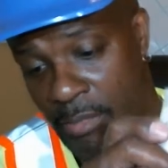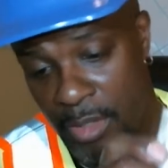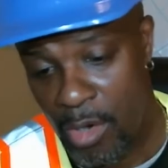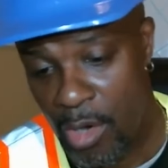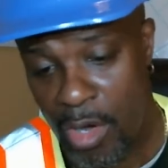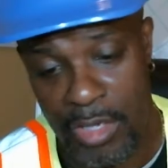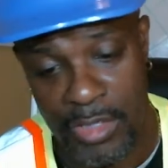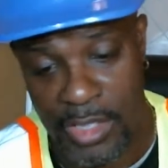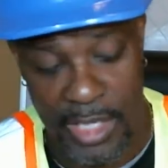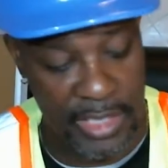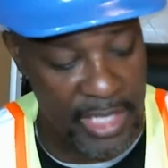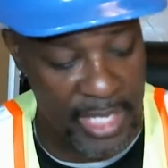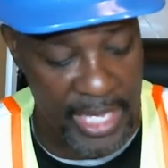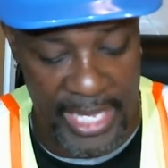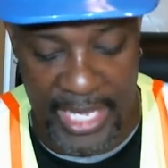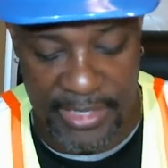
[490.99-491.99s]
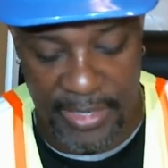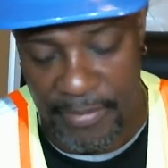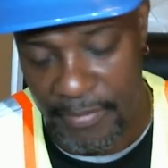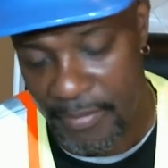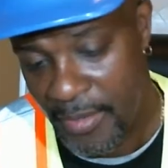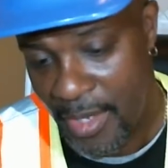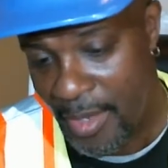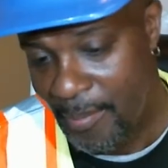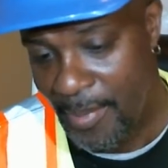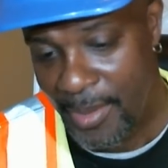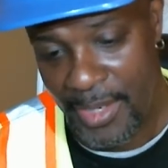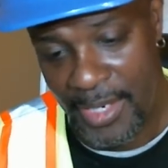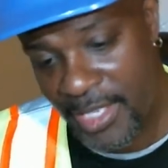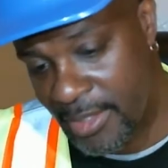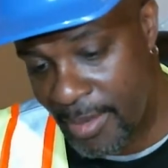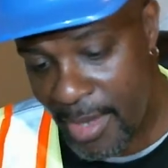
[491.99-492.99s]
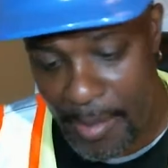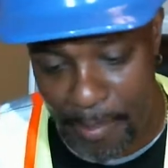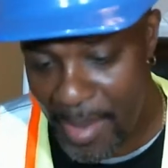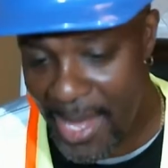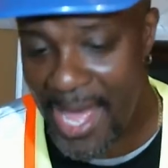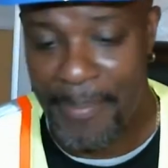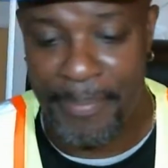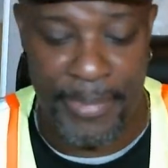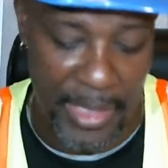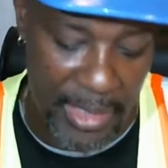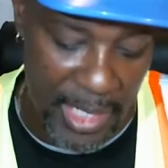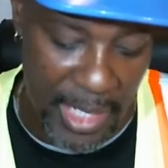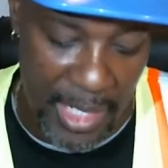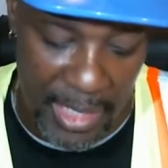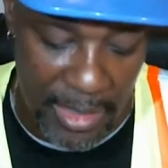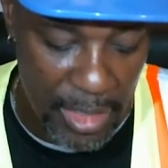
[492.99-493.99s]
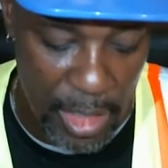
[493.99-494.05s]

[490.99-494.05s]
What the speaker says: All it is adhesive, peel adhesive, pap, they're done.